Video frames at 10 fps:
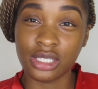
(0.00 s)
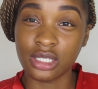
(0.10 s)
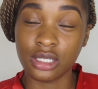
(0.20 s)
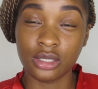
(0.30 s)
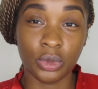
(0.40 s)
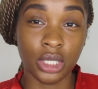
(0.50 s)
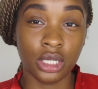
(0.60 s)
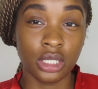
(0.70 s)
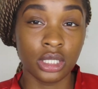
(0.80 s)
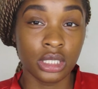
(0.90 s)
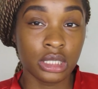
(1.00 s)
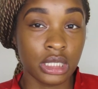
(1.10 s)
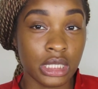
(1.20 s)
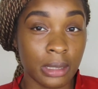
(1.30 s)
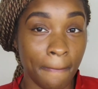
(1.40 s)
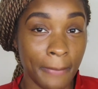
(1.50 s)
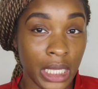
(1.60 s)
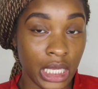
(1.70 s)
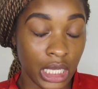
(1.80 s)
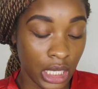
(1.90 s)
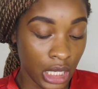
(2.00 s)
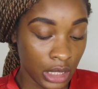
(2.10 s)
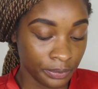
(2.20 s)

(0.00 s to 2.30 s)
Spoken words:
just looks weird to me.